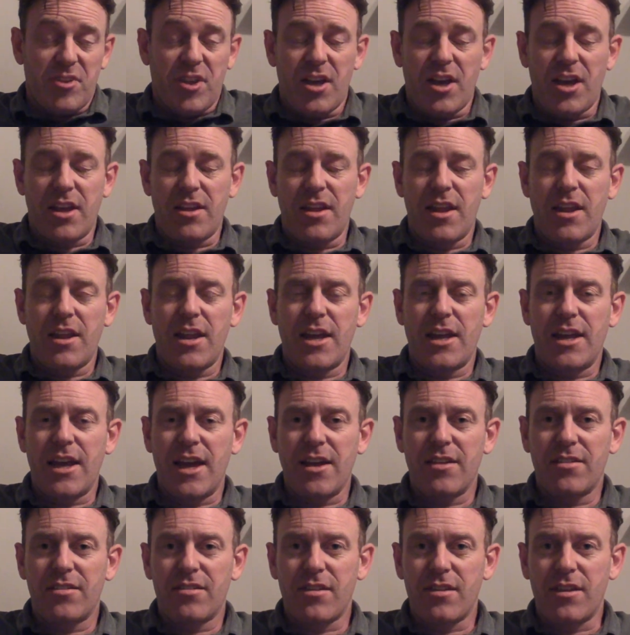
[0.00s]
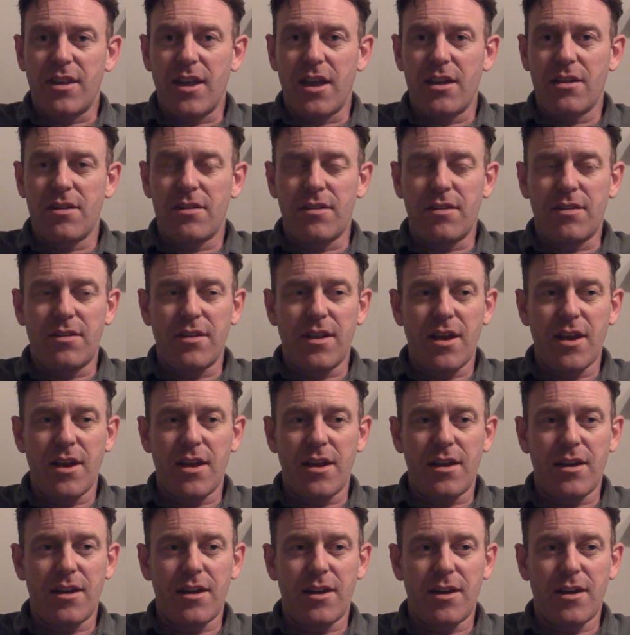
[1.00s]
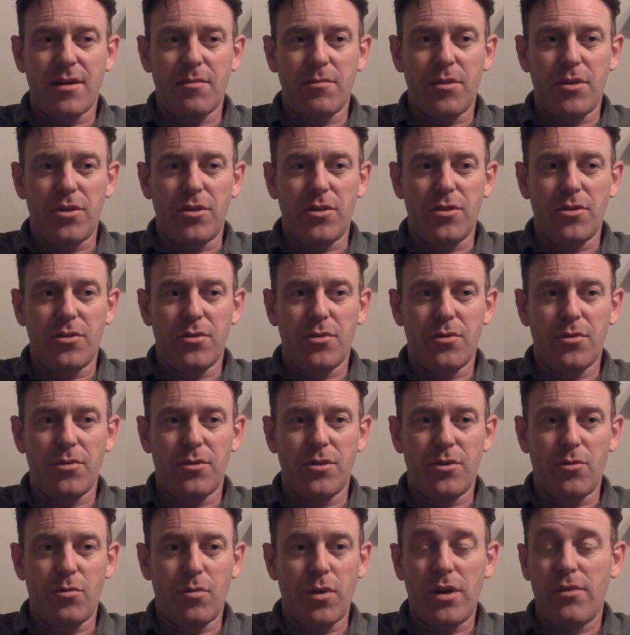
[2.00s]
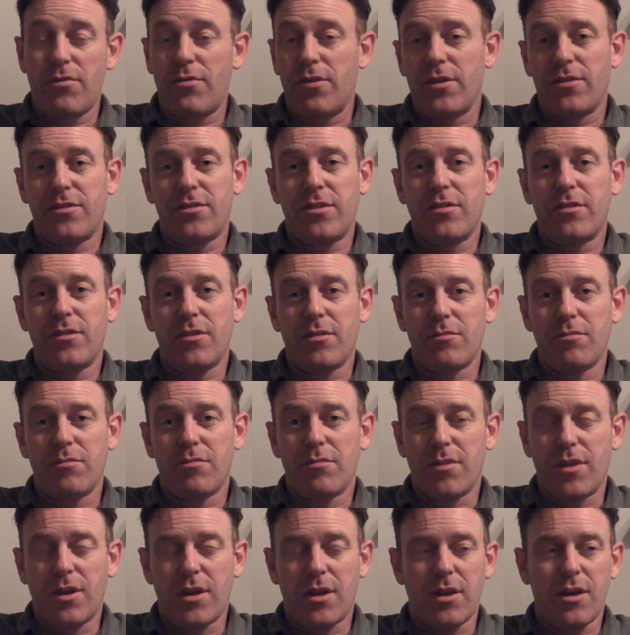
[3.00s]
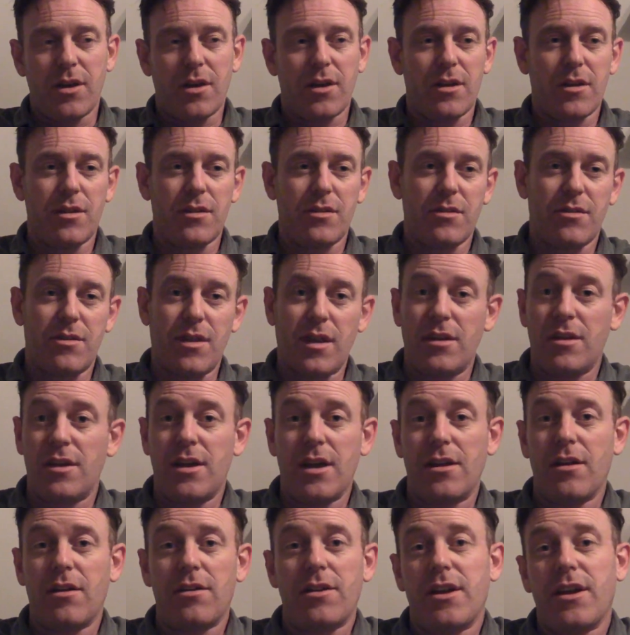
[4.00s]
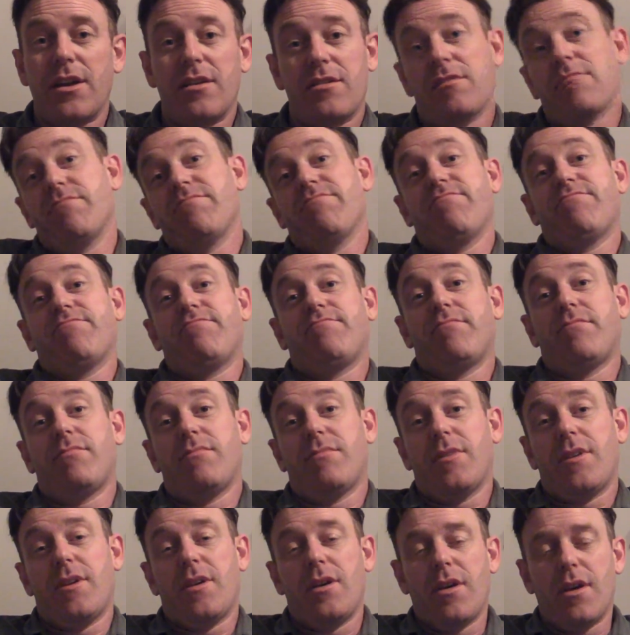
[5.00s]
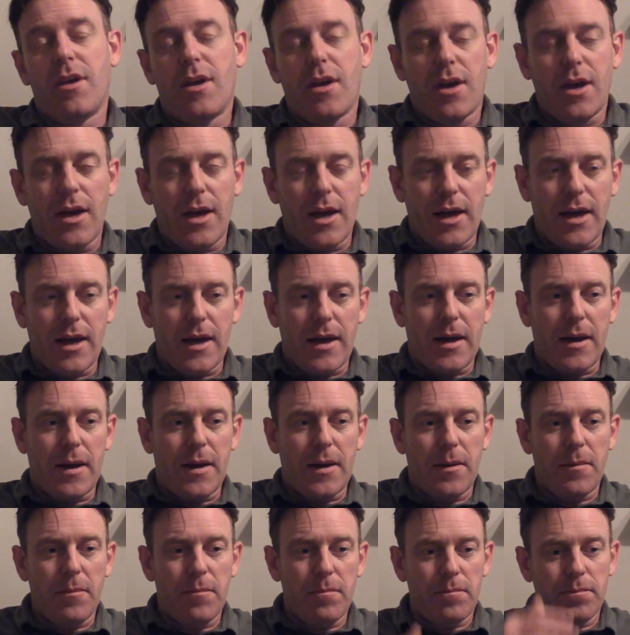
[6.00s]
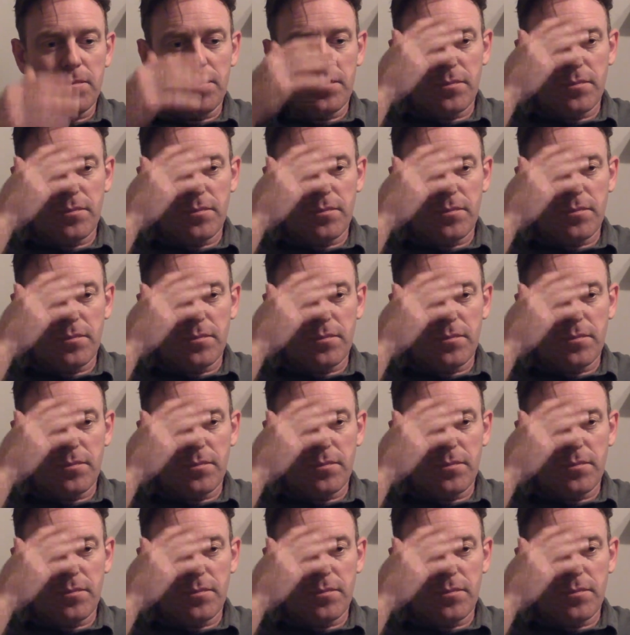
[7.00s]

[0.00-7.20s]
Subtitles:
then I guess at the end of the day, you wait for your system, and then you get it on your head. And